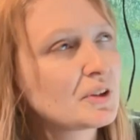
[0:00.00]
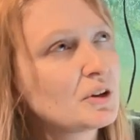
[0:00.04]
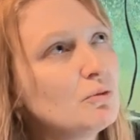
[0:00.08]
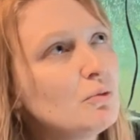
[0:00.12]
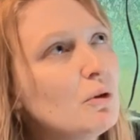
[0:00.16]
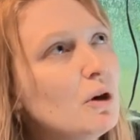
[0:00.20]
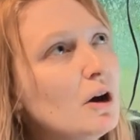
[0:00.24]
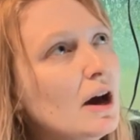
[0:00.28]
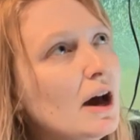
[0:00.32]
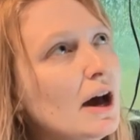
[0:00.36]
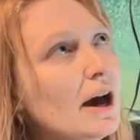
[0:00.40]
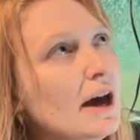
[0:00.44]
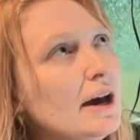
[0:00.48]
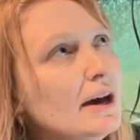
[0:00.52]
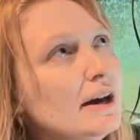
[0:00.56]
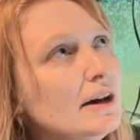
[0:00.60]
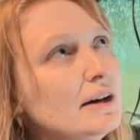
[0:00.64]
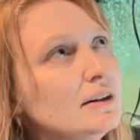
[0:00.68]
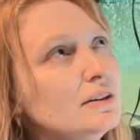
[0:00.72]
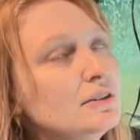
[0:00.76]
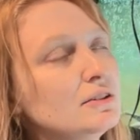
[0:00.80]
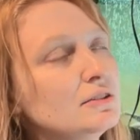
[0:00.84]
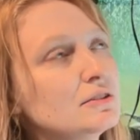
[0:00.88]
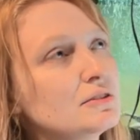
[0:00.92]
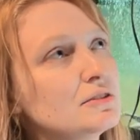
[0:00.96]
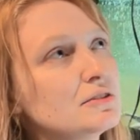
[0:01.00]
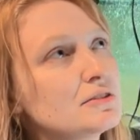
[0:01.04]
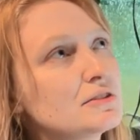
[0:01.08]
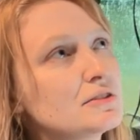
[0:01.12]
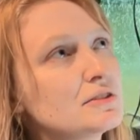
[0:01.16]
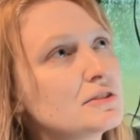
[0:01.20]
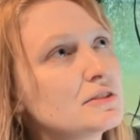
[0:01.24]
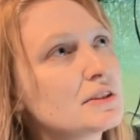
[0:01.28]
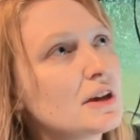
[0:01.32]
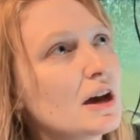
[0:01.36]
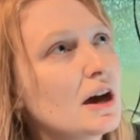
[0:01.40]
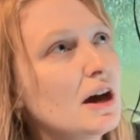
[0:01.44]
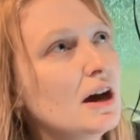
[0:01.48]
What
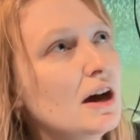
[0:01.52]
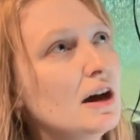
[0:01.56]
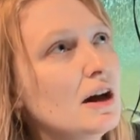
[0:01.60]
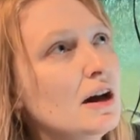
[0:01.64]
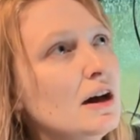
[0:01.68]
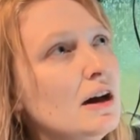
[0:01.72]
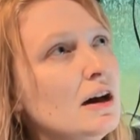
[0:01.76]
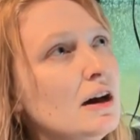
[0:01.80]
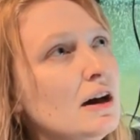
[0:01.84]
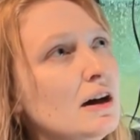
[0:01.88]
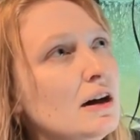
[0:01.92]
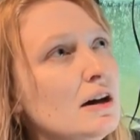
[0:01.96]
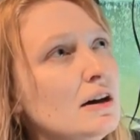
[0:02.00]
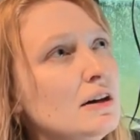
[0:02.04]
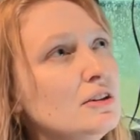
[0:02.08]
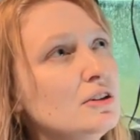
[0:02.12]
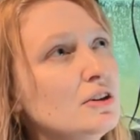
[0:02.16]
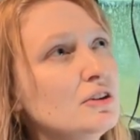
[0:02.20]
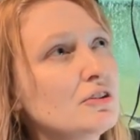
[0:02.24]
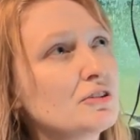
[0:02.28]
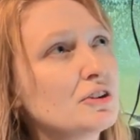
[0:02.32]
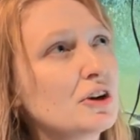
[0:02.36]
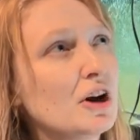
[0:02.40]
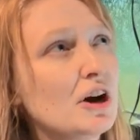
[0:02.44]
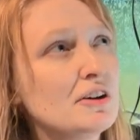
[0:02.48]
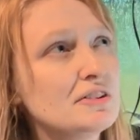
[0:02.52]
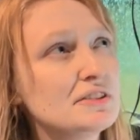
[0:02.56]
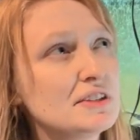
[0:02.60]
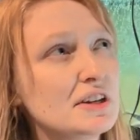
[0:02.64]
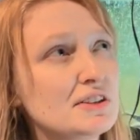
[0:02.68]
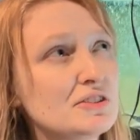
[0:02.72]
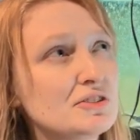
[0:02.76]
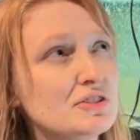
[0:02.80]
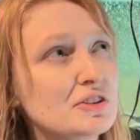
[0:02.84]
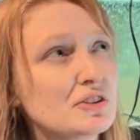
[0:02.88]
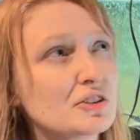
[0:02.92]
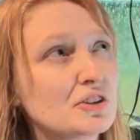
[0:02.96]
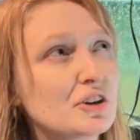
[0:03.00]
else?
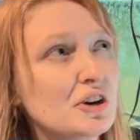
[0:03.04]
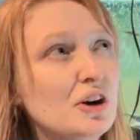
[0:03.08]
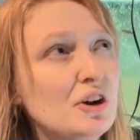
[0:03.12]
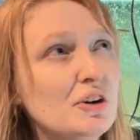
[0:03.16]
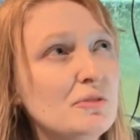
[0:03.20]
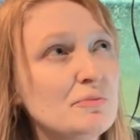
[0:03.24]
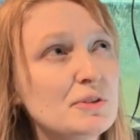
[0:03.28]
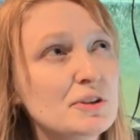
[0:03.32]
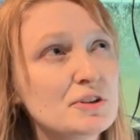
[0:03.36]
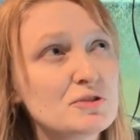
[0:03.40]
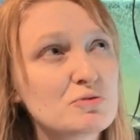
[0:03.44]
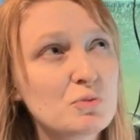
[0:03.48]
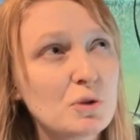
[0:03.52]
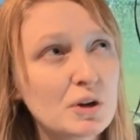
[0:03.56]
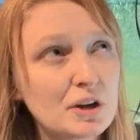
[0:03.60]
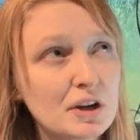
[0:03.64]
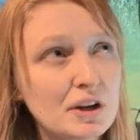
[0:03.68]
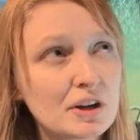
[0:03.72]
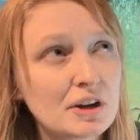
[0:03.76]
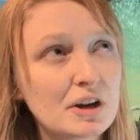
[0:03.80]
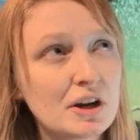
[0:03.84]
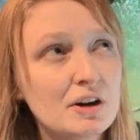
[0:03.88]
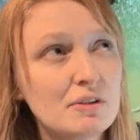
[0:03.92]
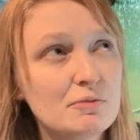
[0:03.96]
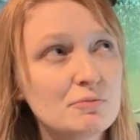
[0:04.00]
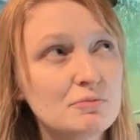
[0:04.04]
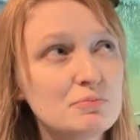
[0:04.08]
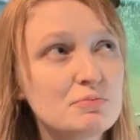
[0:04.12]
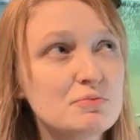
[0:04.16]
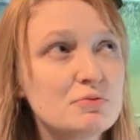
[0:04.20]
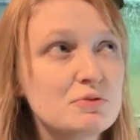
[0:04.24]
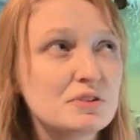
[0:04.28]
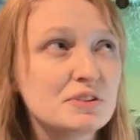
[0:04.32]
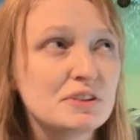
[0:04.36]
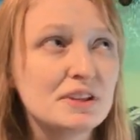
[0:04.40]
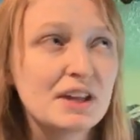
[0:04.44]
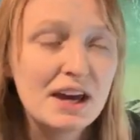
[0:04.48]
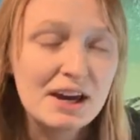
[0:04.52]
Lorcarde.com, there's one I can't
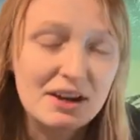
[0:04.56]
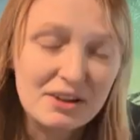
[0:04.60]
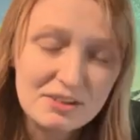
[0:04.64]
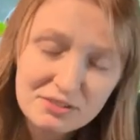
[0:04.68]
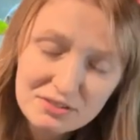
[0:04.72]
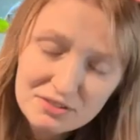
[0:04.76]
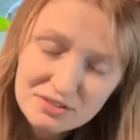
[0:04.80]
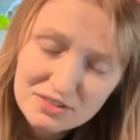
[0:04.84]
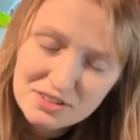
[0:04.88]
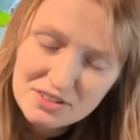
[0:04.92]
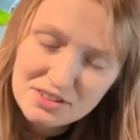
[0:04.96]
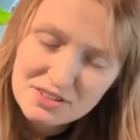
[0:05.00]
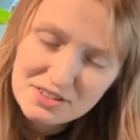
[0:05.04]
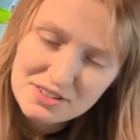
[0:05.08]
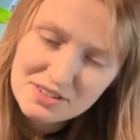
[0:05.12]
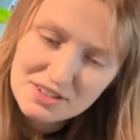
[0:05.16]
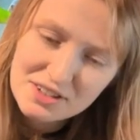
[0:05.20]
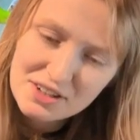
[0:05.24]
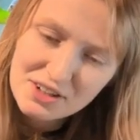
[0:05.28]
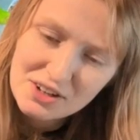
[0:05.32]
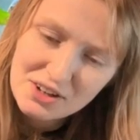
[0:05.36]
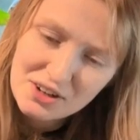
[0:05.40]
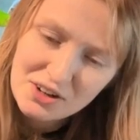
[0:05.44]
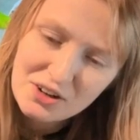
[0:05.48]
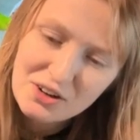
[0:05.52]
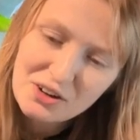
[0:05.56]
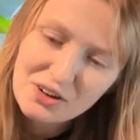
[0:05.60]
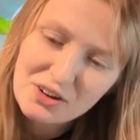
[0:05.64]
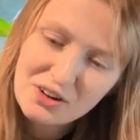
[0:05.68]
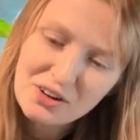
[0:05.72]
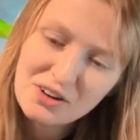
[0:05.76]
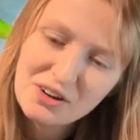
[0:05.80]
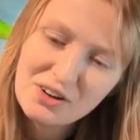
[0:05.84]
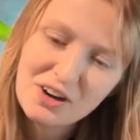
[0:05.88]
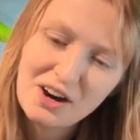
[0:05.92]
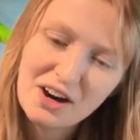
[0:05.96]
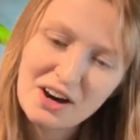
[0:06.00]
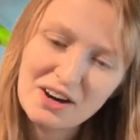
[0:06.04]
pronounce.
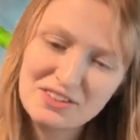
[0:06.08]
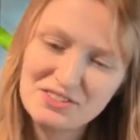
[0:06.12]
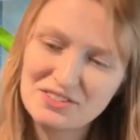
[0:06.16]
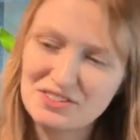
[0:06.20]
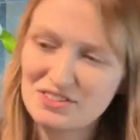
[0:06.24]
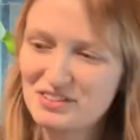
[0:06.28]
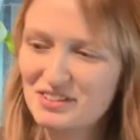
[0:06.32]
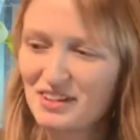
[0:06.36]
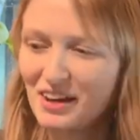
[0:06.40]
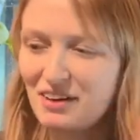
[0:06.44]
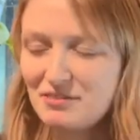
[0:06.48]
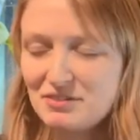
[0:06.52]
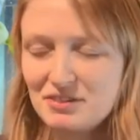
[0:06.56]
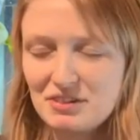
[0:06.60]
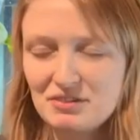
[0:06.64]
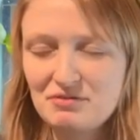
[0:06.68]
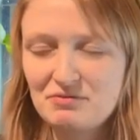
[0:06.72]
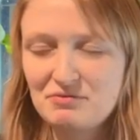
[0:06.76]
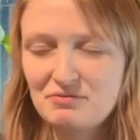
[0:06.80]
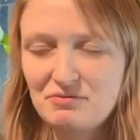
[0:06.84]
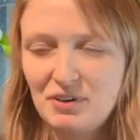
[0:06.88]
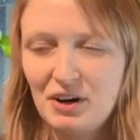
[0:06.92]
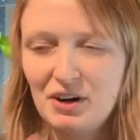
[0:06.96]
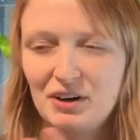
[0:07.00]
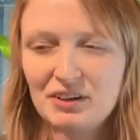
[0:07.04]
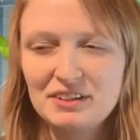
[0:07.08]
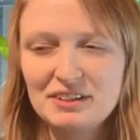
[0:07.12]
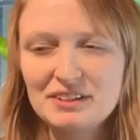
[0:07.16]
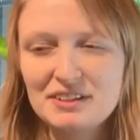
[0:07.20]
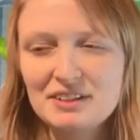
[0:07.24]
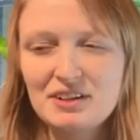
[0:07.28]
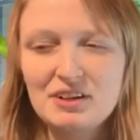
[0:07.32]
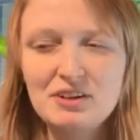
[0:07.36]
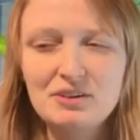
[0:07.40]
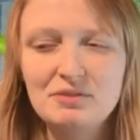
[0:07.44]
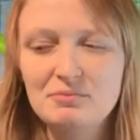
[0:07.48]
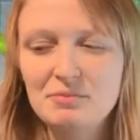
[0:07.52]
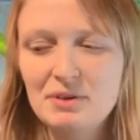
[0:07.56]
I just have to find it
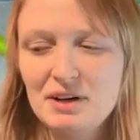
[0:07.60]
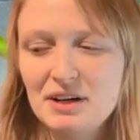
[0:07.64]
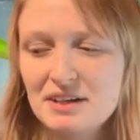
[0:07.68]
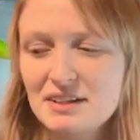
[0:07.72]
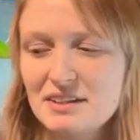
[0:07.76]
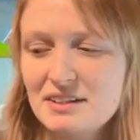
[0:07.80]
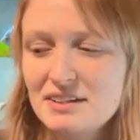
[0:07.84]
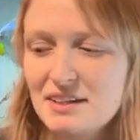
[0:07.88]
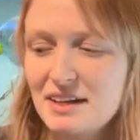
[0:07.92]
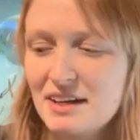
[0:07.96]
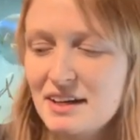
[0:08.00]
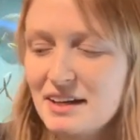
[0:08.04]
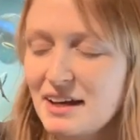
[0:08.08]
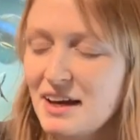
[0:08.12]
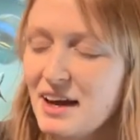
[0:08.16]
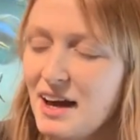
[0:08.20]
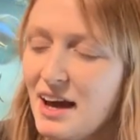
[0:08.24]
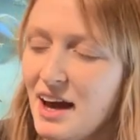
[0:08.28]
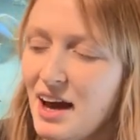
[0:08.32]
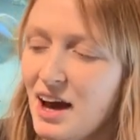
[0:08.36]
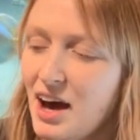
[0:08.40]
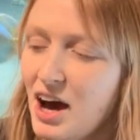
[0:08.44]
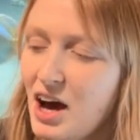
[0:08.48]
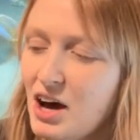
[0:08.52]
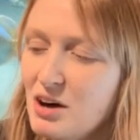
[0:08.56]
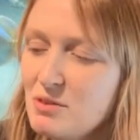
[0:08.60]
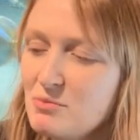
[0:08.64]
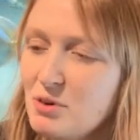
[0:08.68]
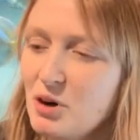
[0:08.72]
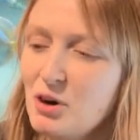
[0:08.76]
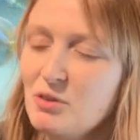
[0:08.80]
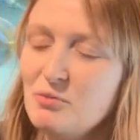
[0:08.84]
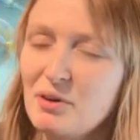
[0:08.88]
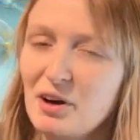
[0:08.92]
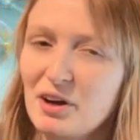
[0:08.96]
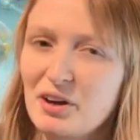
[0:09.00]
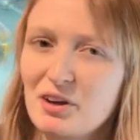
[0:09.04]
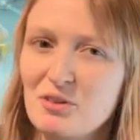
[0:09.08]
on my thing,
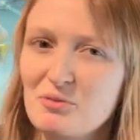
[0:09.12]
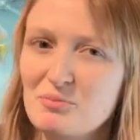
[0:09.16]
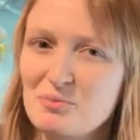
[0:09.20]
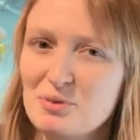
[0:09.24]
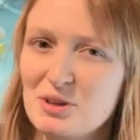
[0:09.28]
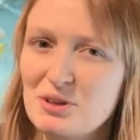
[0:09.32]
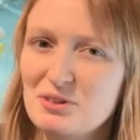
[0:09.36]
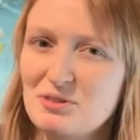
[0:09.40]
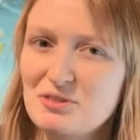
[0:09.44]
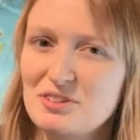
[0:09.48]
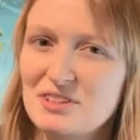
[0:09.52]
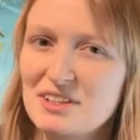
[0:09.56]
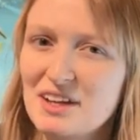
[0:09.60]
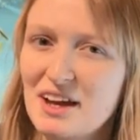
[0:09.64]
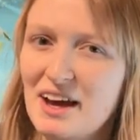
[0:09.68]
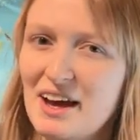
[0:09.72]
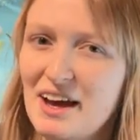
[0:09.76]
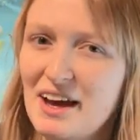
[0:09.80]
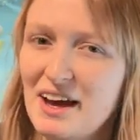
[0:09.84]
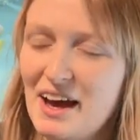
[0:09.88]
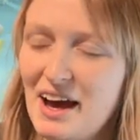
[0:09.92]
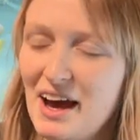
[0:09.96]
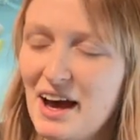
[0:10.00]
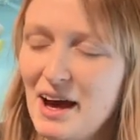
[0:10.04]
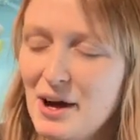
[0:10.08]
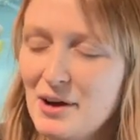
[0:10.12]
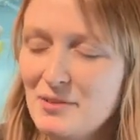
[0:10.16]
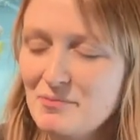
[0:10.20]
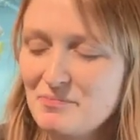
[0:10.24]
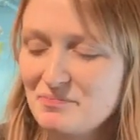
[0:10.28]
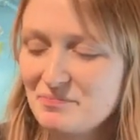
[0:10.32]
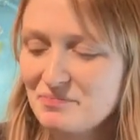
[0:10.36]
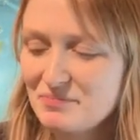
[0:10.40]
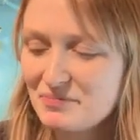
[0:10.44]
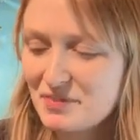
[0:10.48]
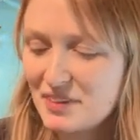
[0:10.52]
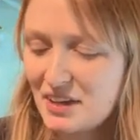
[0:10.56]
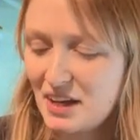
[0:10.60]
on my computer.
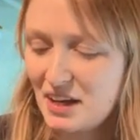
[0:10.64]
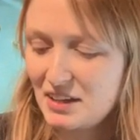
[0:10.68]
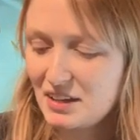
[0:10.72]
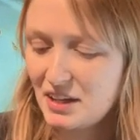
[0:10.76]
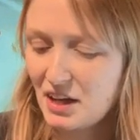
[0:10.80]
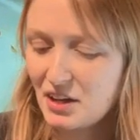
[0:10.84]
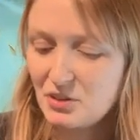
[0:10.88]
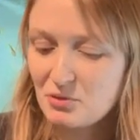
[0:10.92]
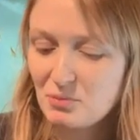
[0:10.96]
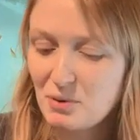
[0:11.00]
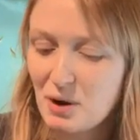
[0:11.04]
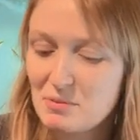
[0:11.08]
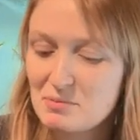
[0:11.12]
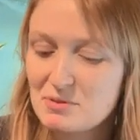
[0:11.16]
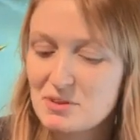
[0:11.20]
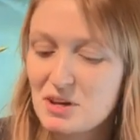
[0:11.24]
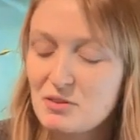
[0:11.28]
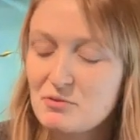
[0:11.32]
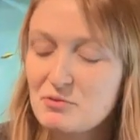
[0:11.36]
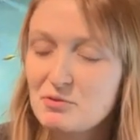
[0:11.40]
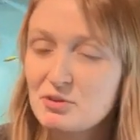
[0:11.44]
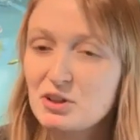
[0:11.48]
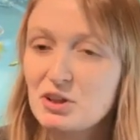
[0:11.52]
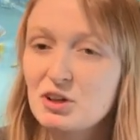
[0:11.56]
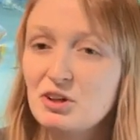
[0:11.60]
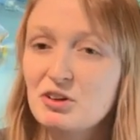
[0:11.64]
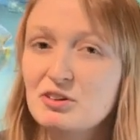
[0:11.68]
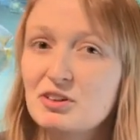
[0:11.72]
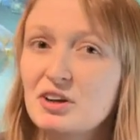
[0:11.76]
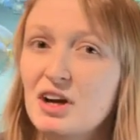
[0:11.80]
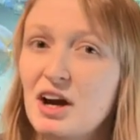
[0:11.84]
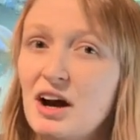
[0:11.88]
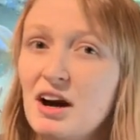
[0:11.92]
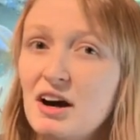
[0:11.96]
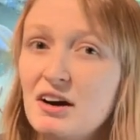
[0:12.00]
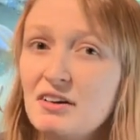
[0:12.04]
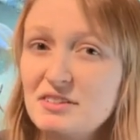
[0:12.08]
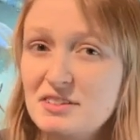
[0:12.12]
Another website for
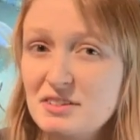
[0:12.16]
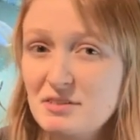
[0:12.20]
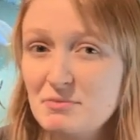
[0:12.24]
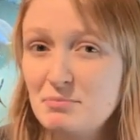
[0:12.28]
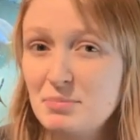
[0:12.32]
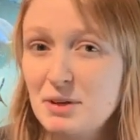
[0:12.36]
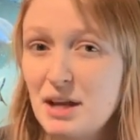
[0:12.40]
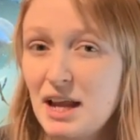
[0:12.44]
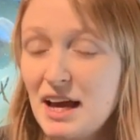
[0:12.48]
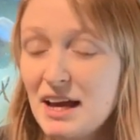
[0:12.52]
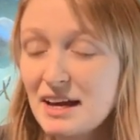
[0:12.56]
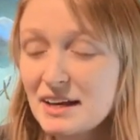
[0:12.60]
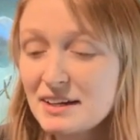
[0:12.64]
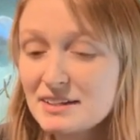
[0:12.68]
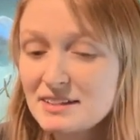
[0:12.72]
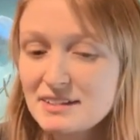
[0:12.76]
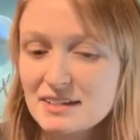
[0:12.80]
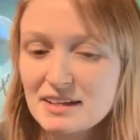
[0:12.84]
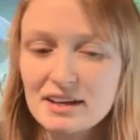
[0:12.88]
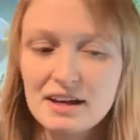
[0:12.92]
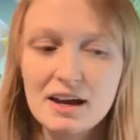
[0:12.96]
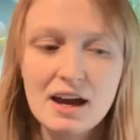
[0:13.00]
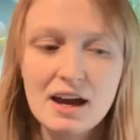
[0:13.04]
lorcarids and plex.